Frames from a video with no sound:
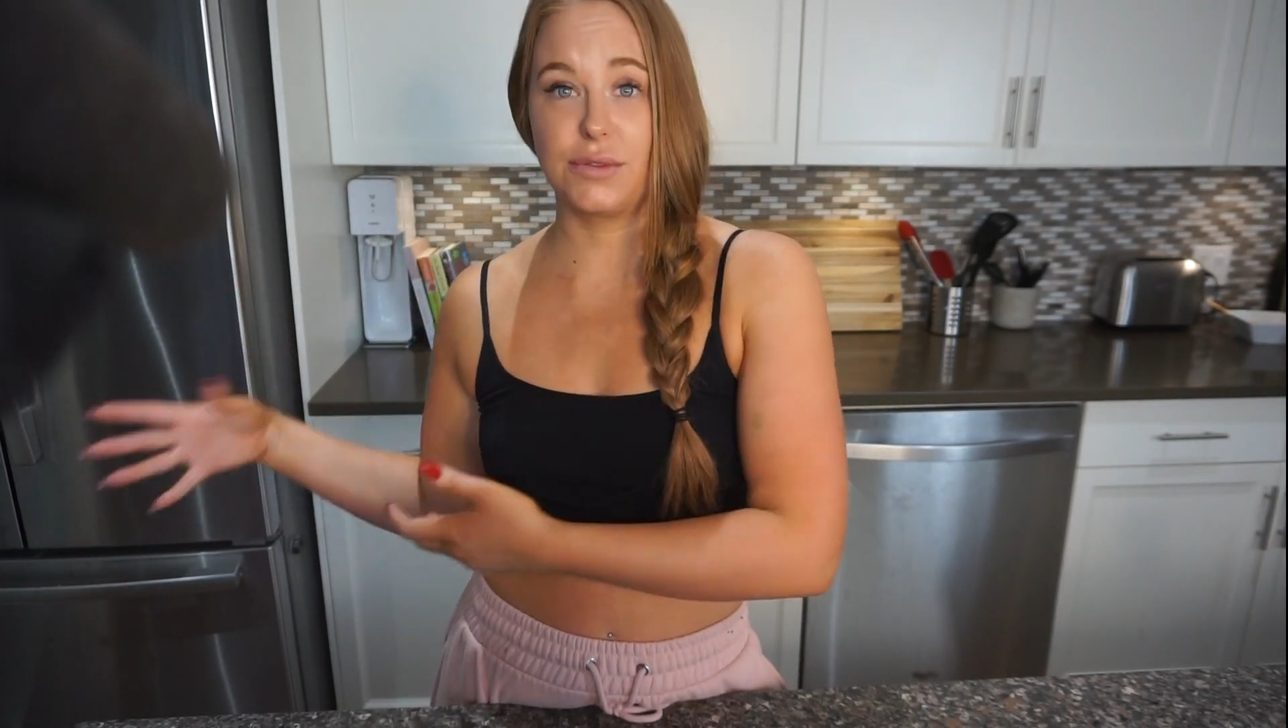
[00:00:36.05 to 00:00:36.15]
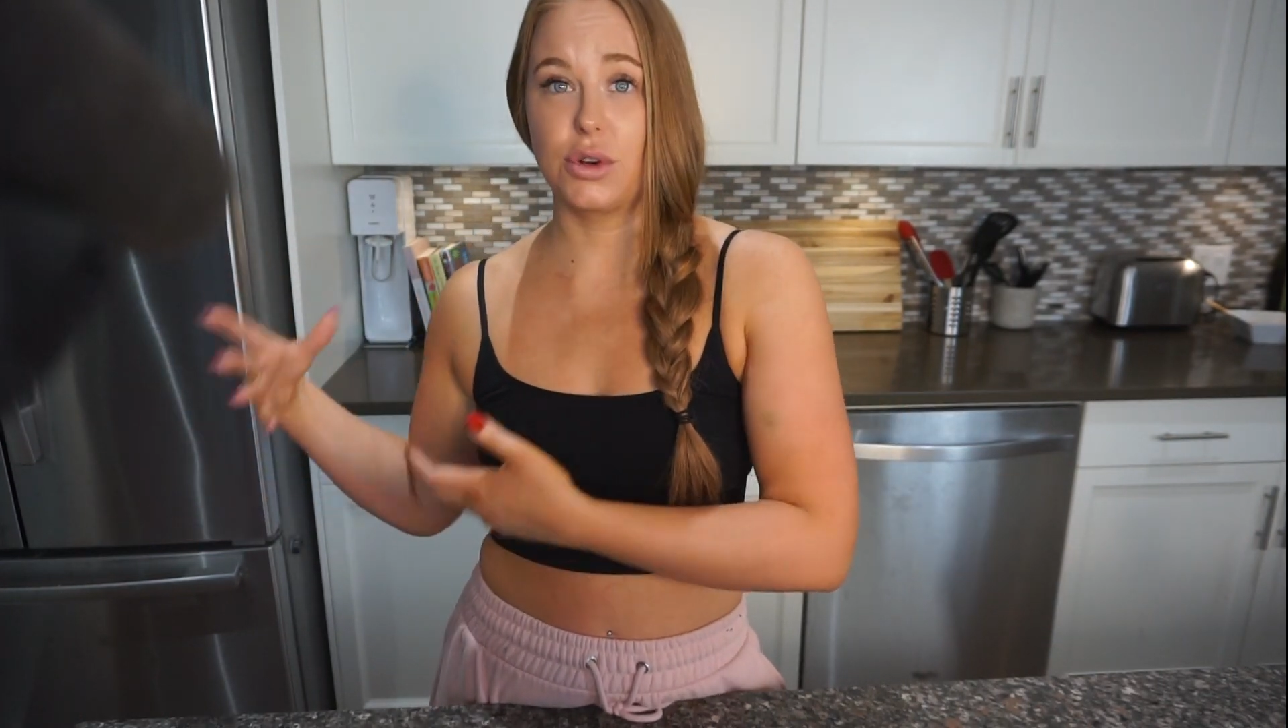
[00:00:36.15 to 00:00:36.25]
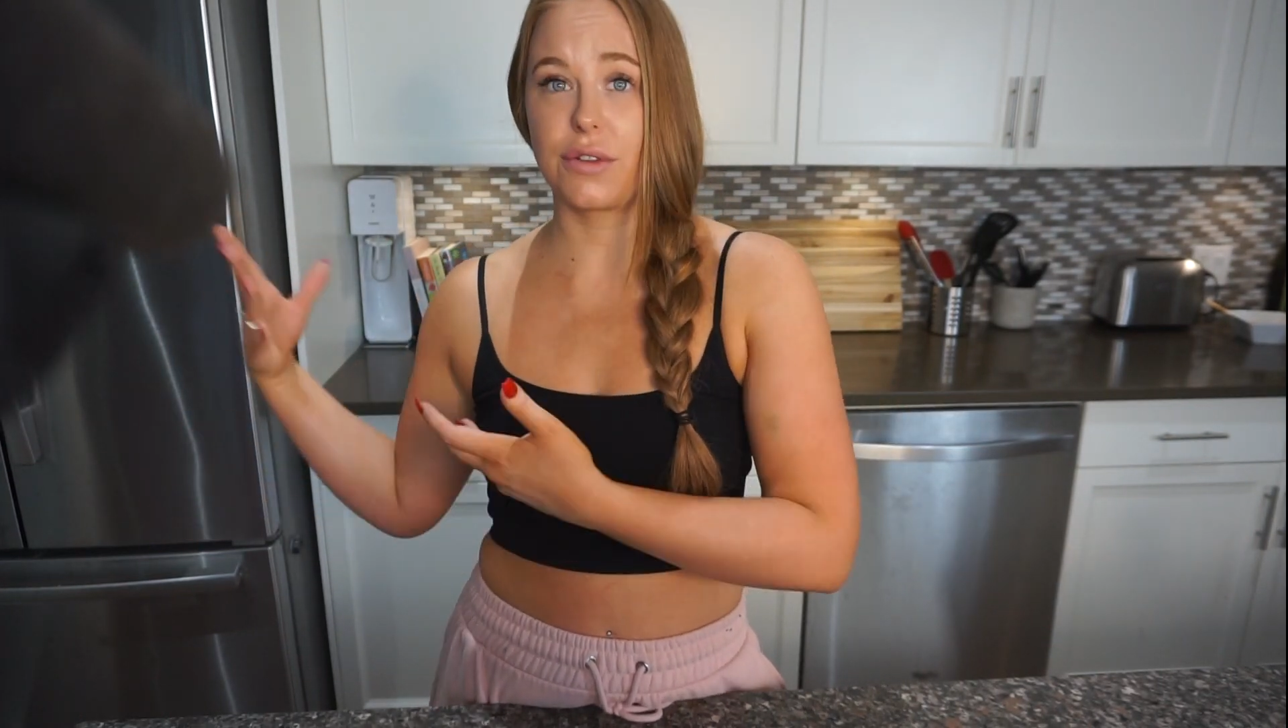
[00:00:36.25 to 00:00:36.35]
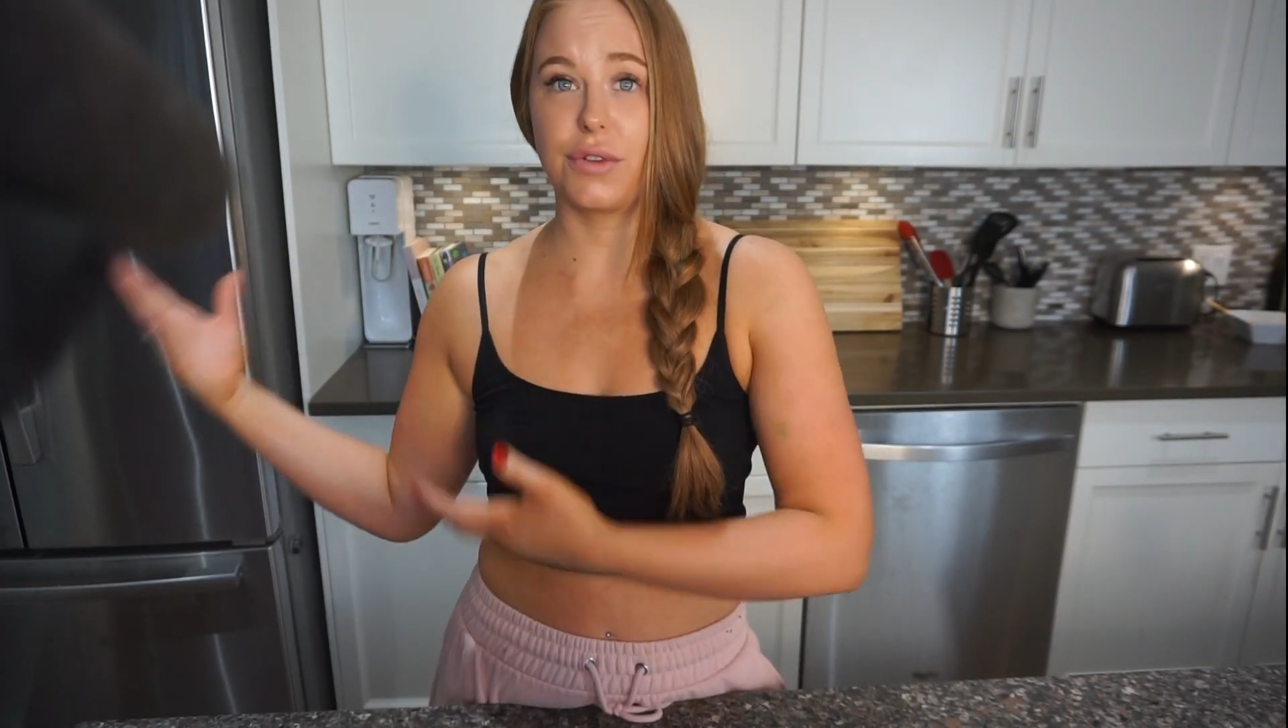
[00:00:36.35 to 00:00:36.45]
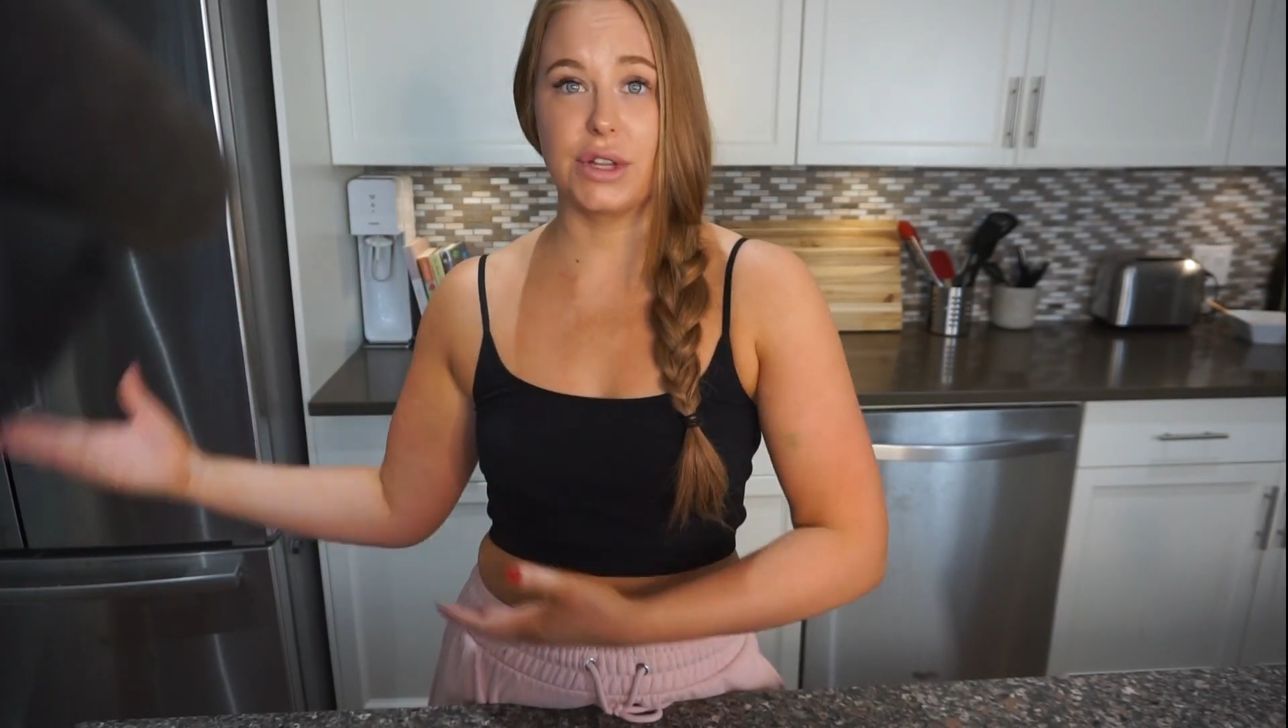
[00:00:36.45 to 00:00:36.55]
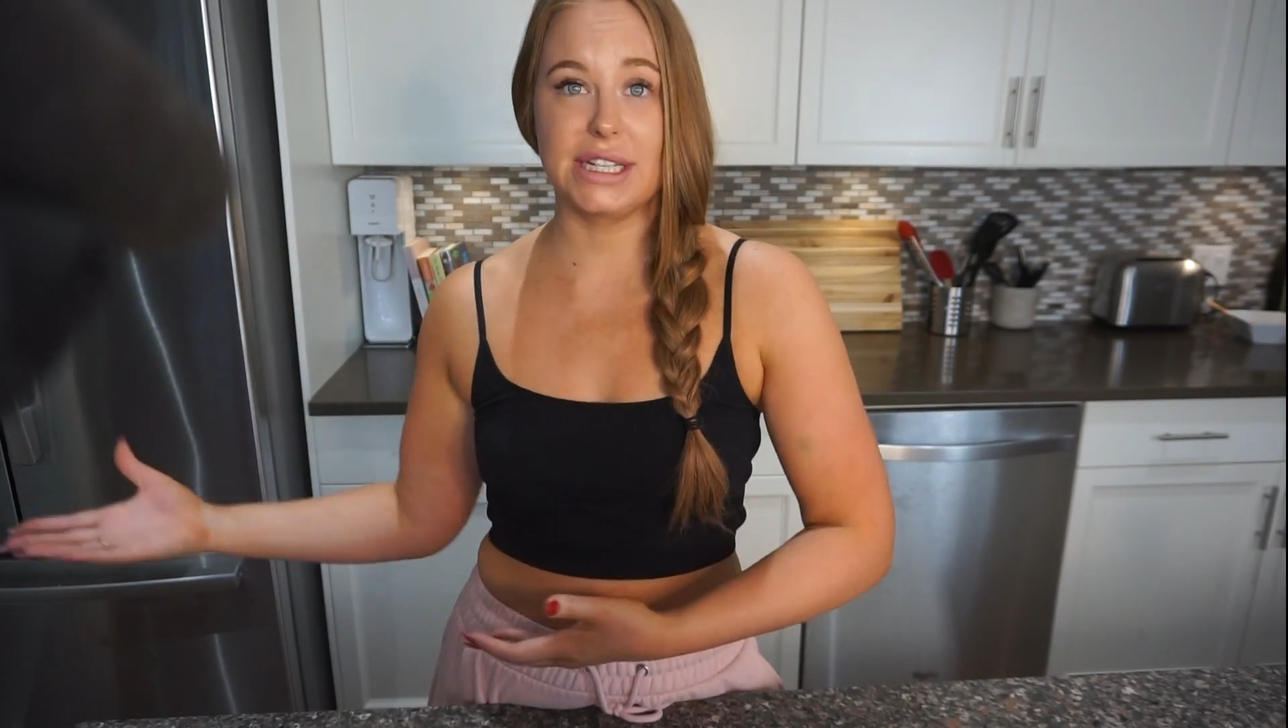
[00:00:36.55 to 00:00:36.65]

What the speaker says: food or fully